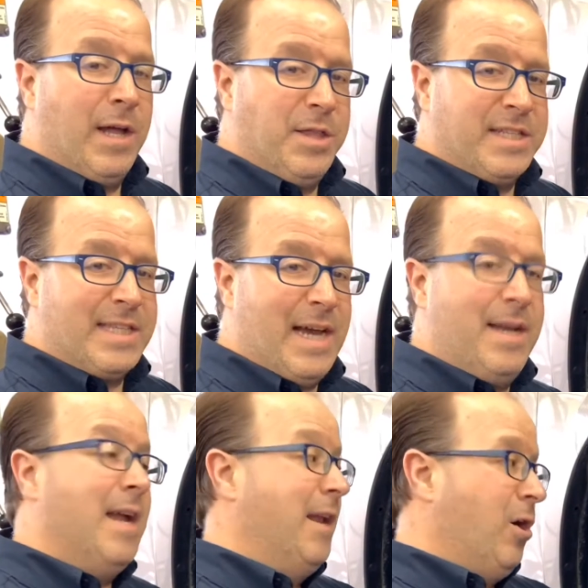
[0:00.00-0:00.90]
this side,
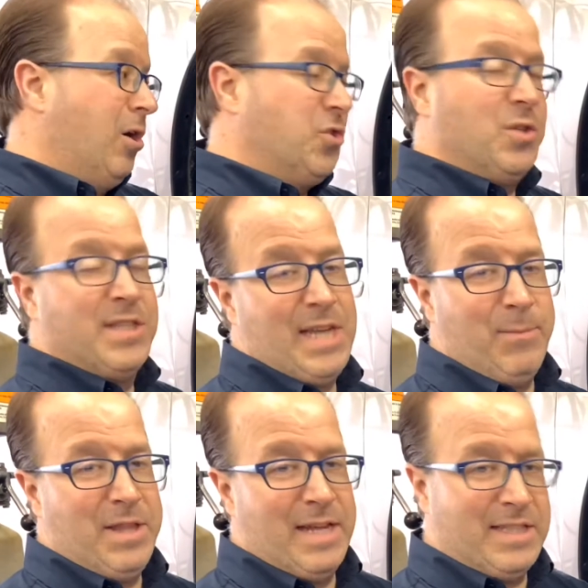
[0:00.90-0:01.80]
and also the same
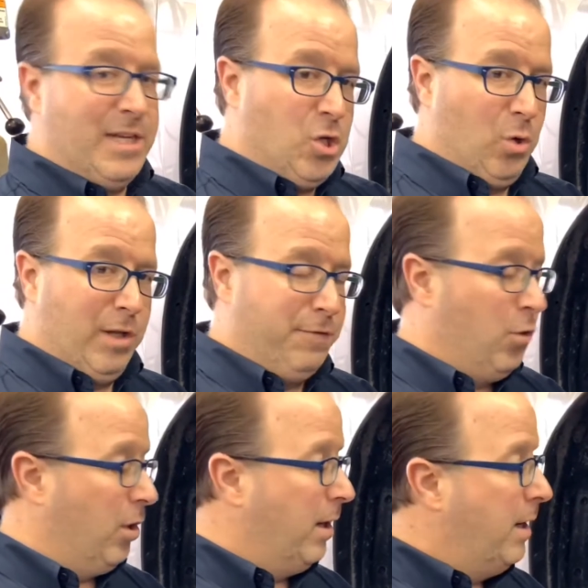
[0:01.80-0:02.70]
on that side, total of
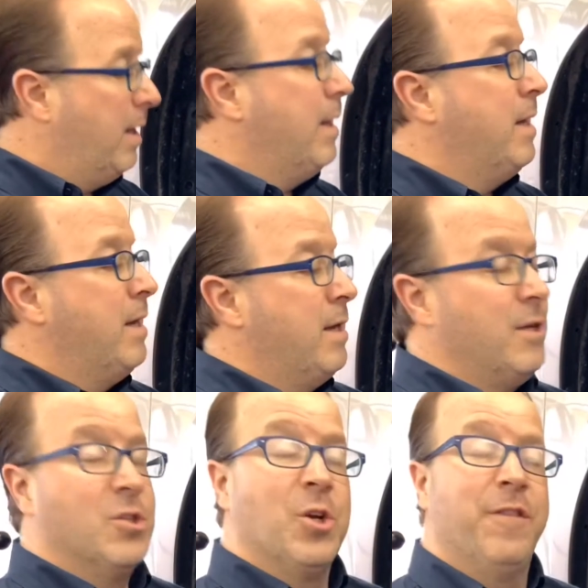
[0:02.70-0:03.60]
4.
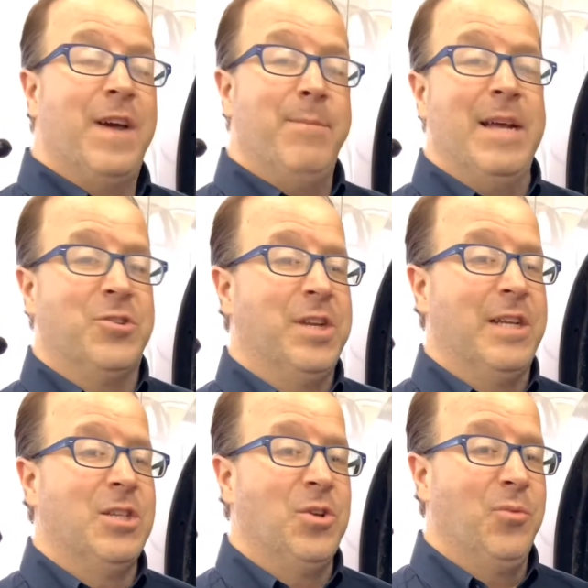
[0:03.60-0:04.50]
Your certified master
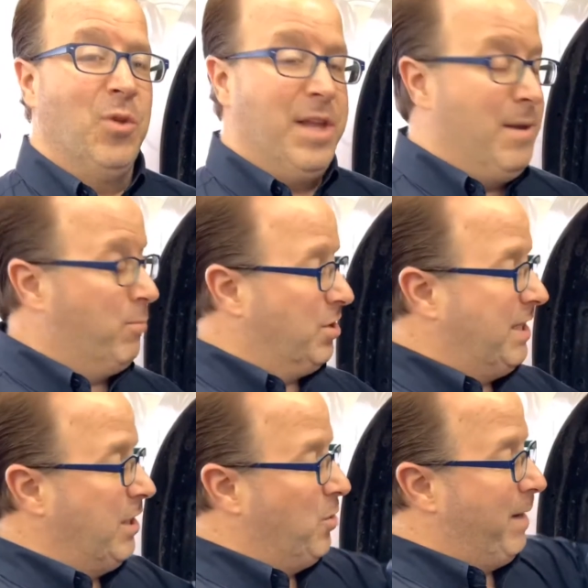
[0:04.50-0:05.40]
technician will then
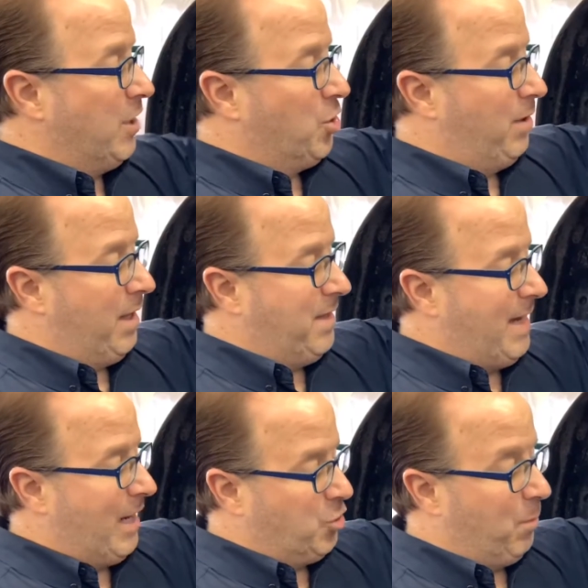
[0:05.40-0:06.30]
proceed to make sure that the
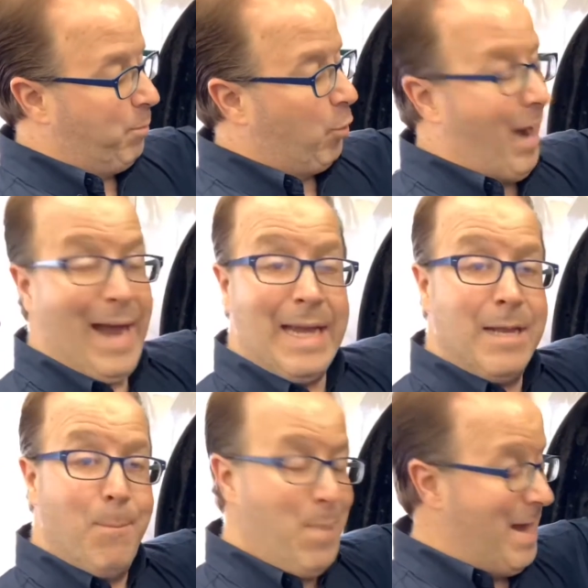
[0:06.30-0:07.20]
actual bracket
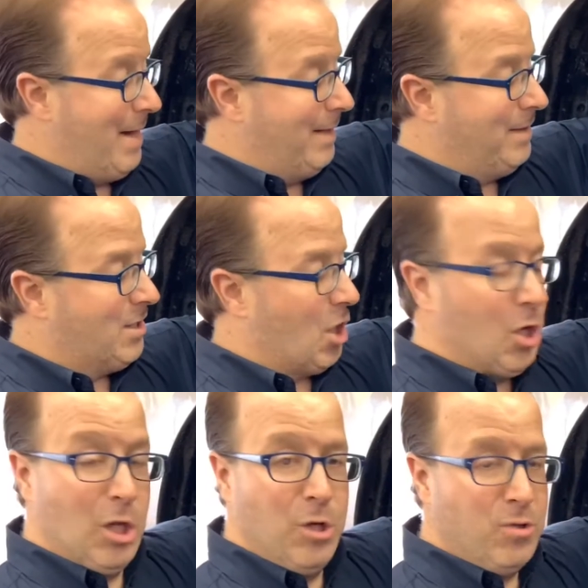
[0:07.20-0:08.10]
pins
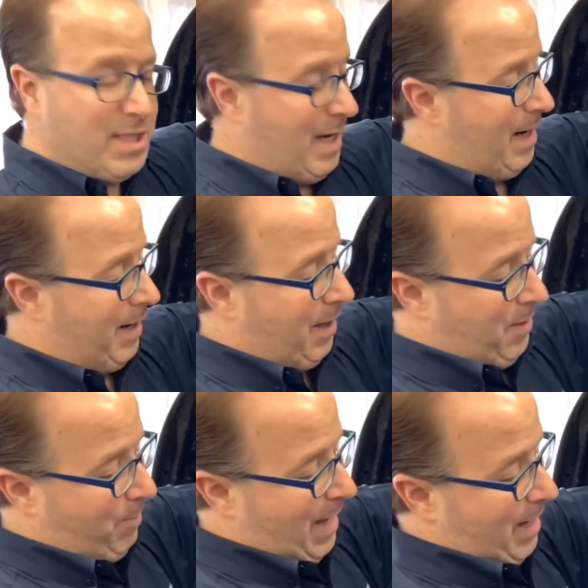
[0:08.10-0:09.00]
are loose on the
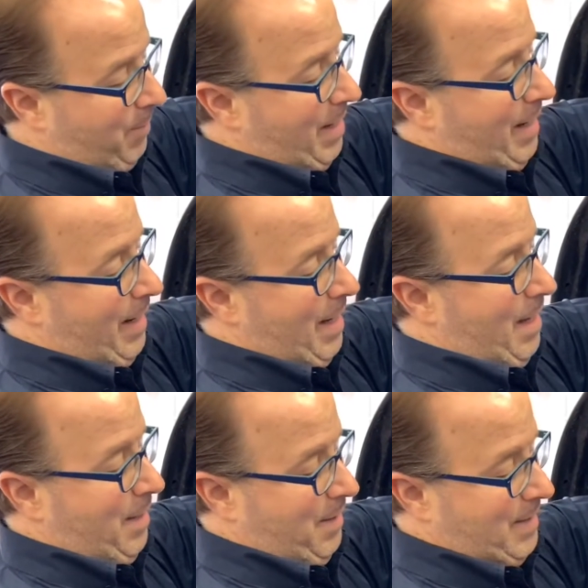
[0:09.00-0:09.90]
bottom and
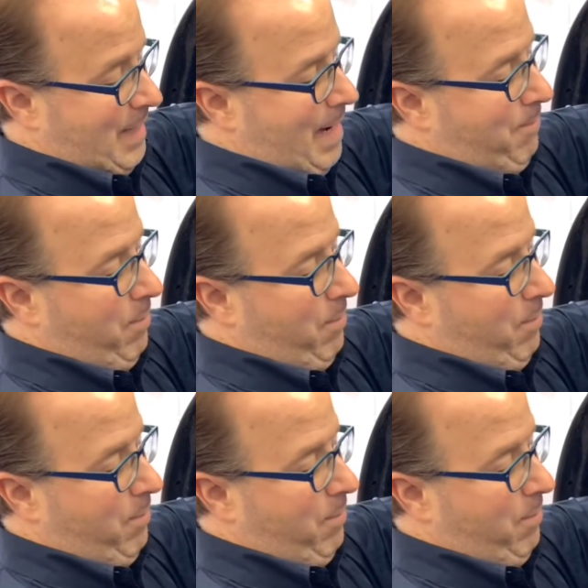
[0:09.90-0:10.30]
on the top,